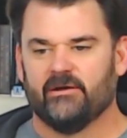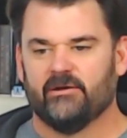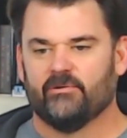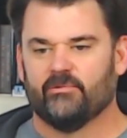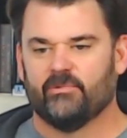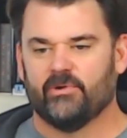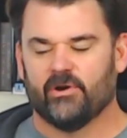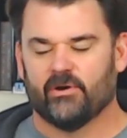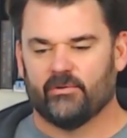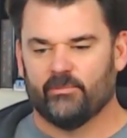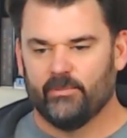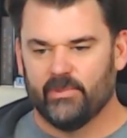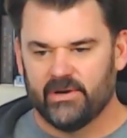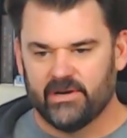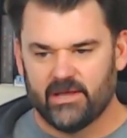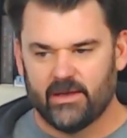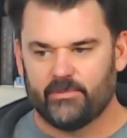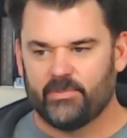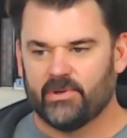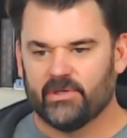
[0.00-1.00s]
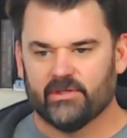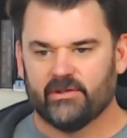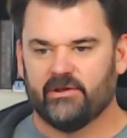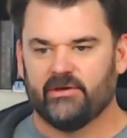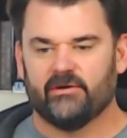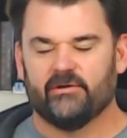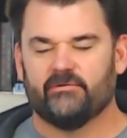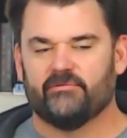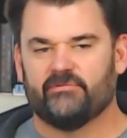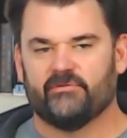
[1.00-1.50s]
We are
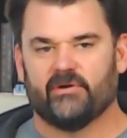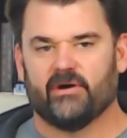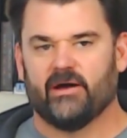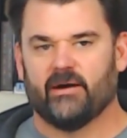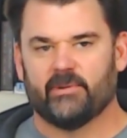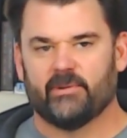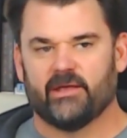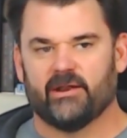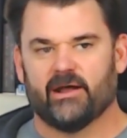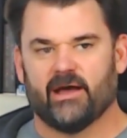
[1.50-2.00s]
manipulative. I mean,